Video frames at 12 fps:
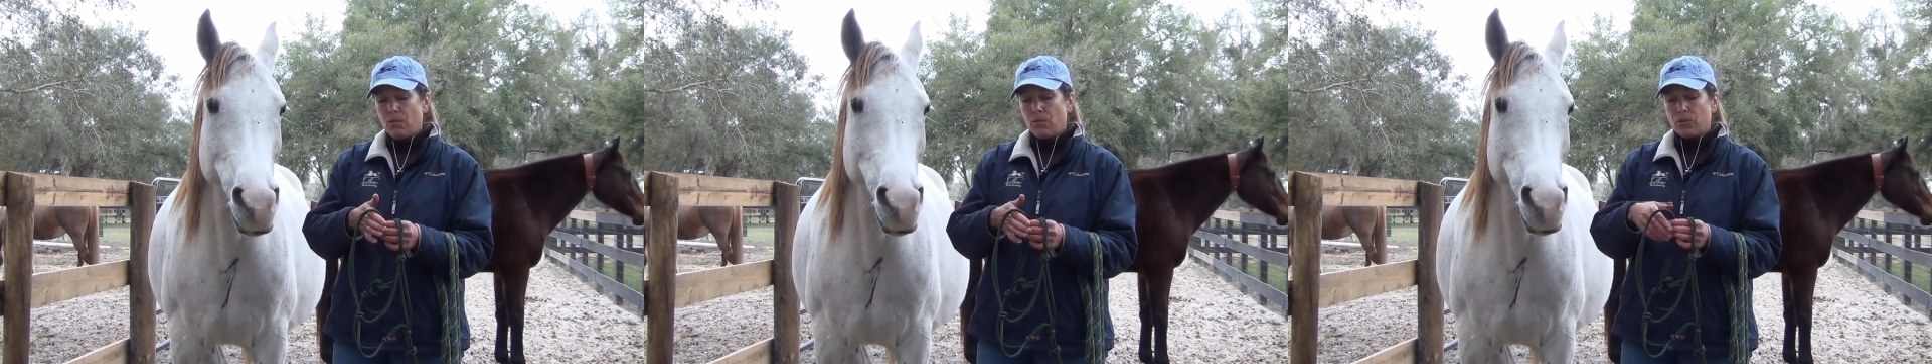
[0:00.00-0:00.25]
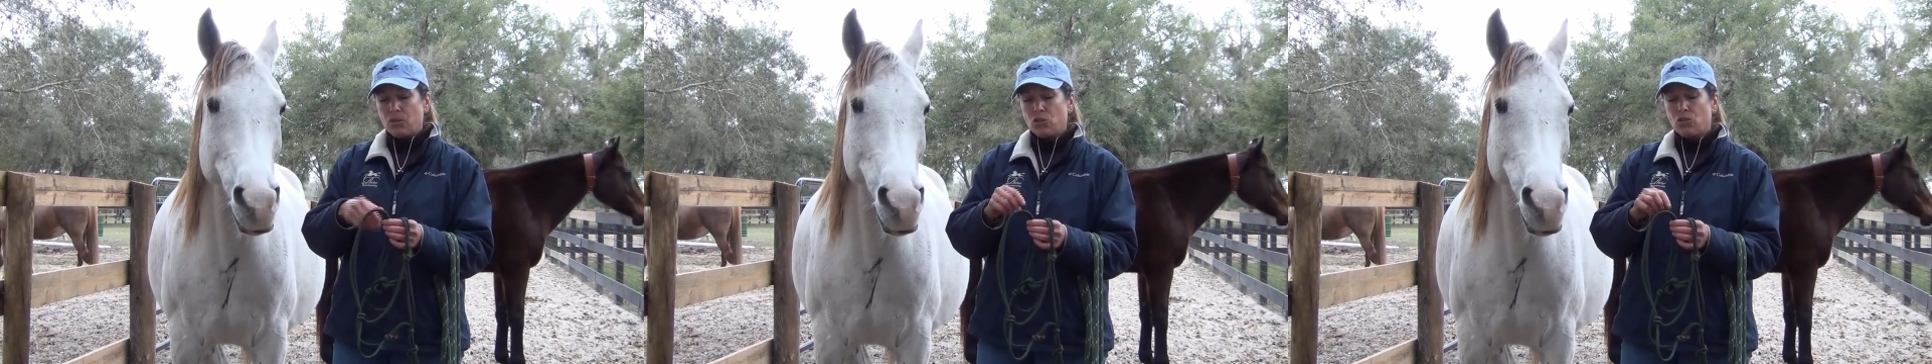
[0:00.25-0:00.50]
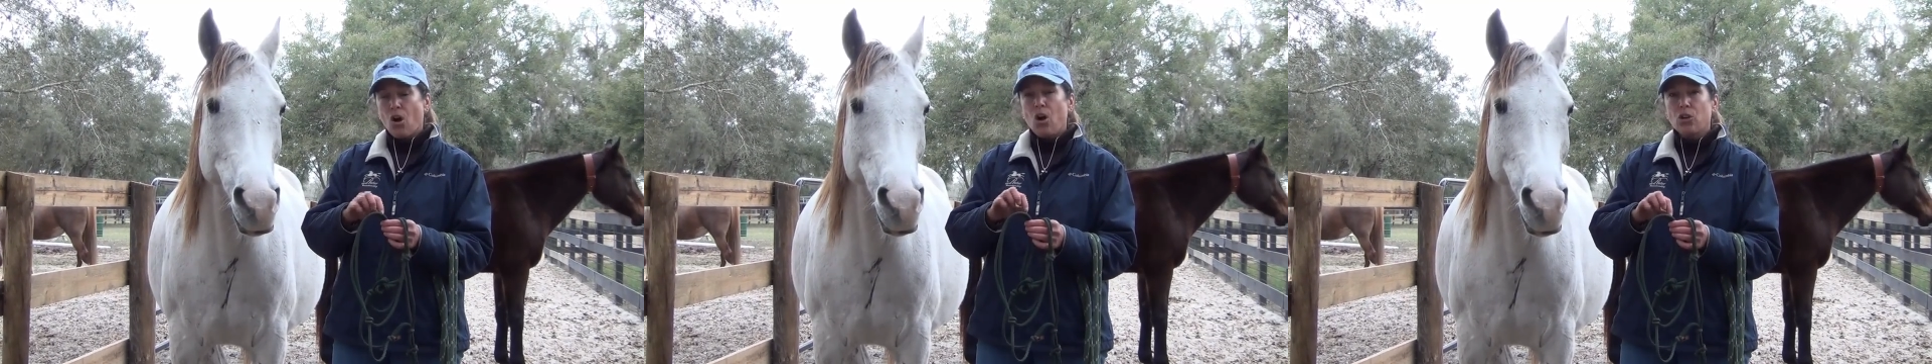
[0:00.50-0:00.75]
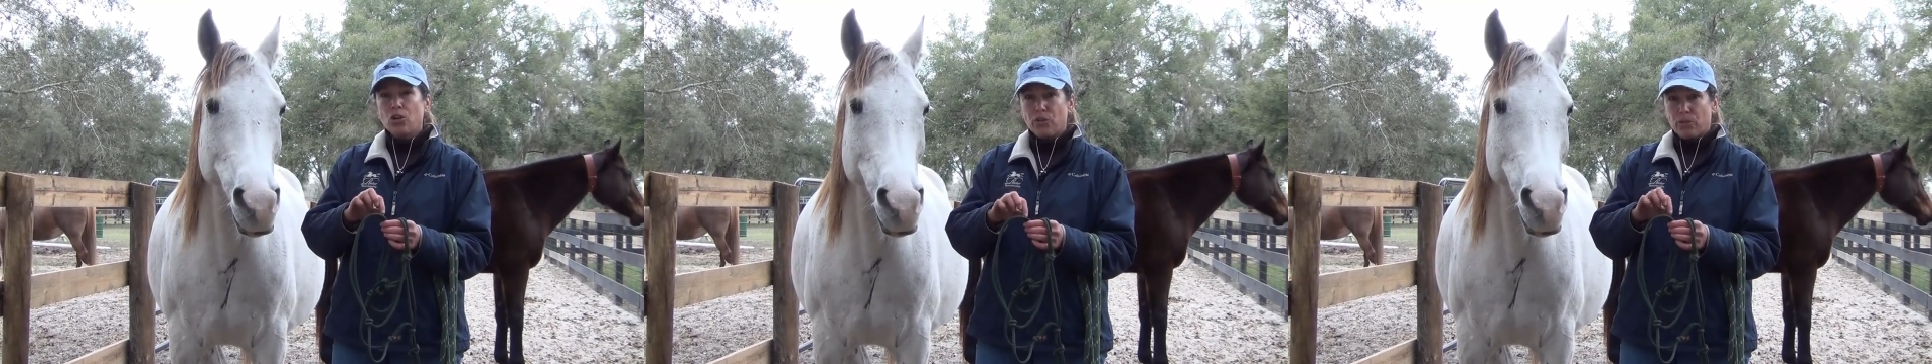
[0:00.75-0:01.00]
the
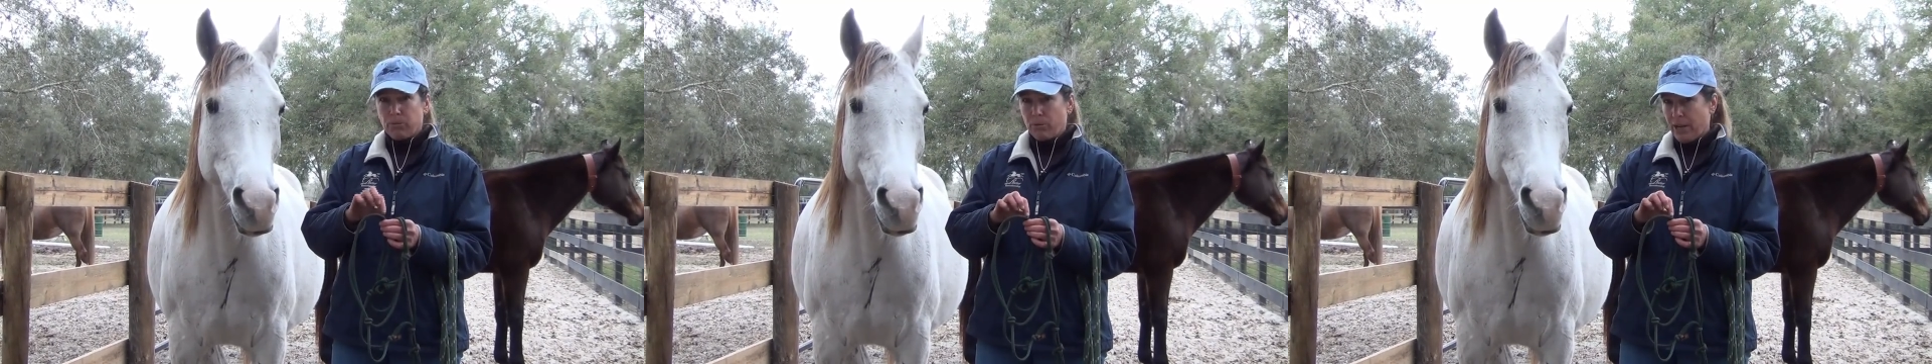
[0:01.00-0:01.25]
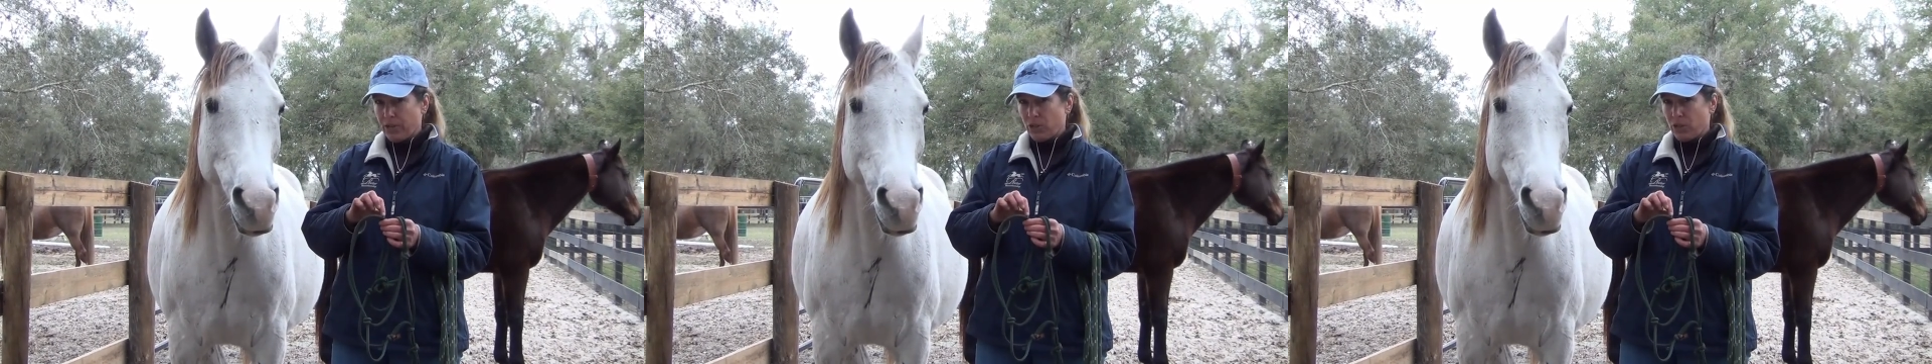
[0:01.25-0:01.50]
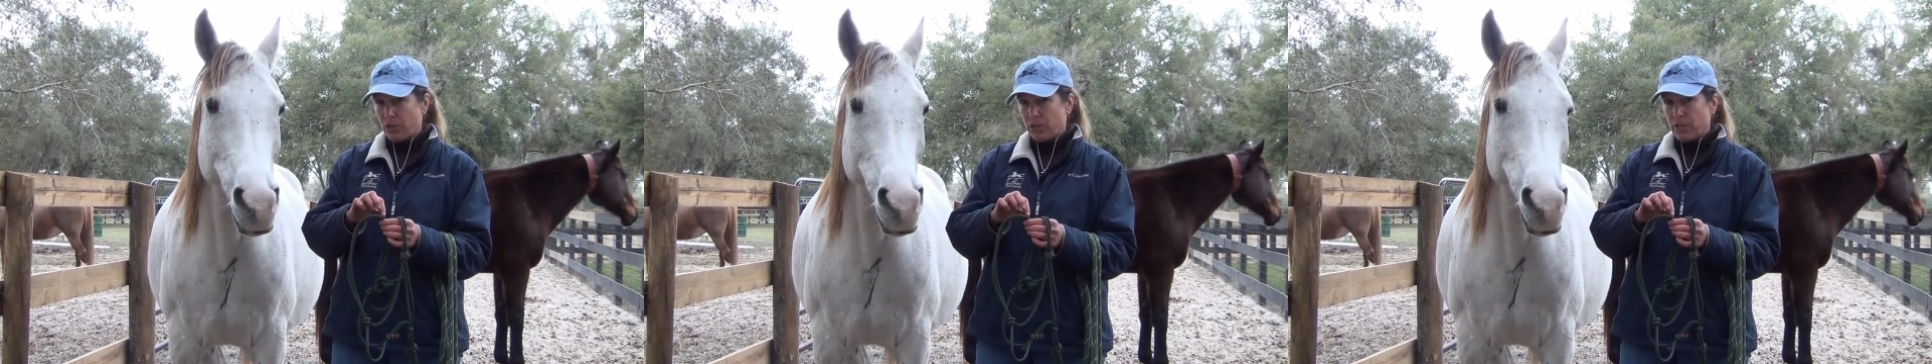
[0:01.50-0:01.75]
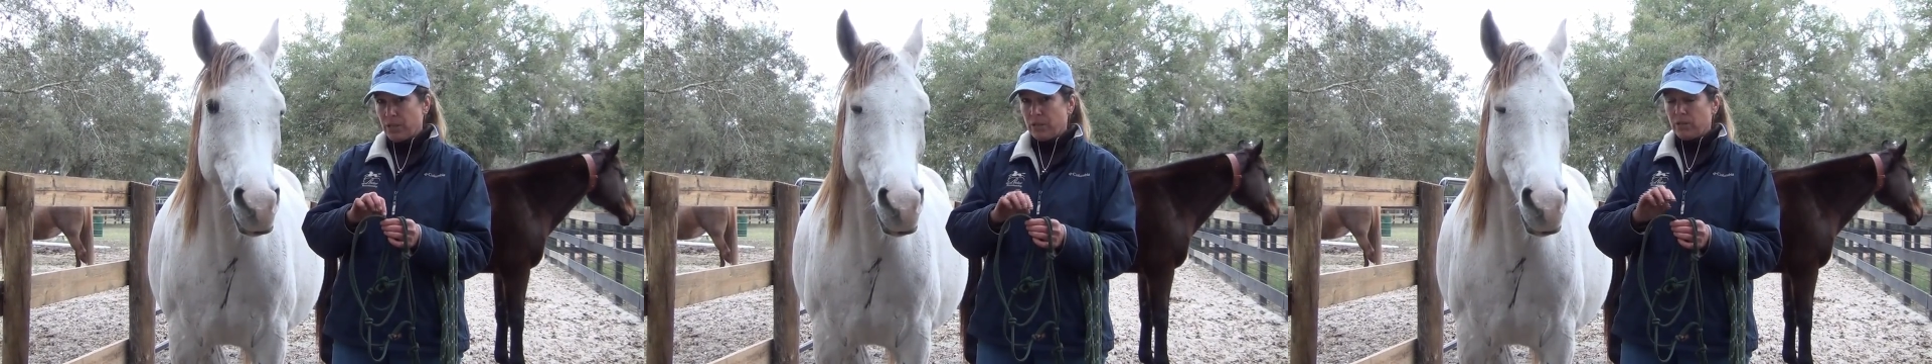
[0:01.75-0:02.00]
stronger the pressure.